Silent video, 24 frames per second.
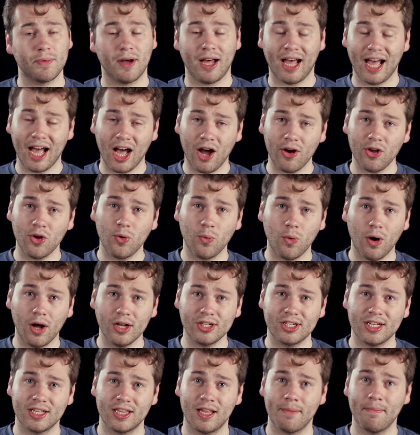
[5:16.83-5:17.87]
but how you
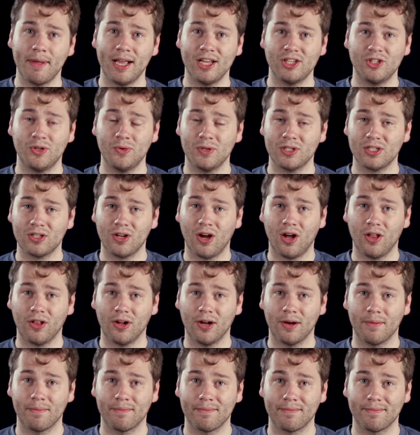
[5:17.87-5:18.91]
watch it that makes you a
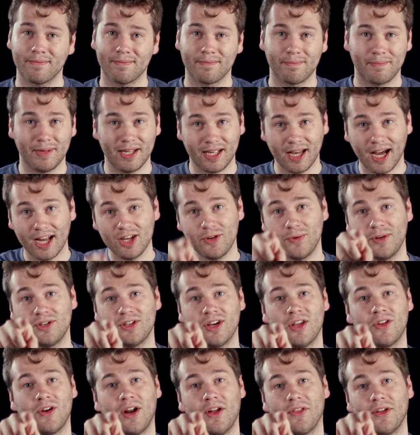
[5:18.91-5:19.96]
scholar. Be kind to
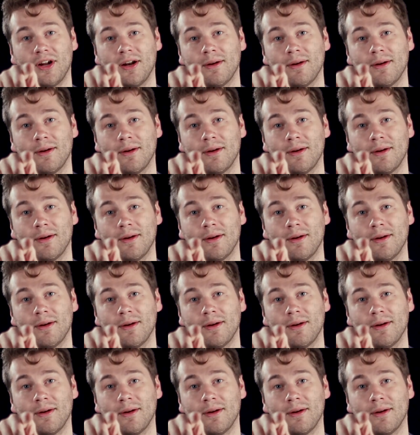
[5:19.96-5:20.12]
each other out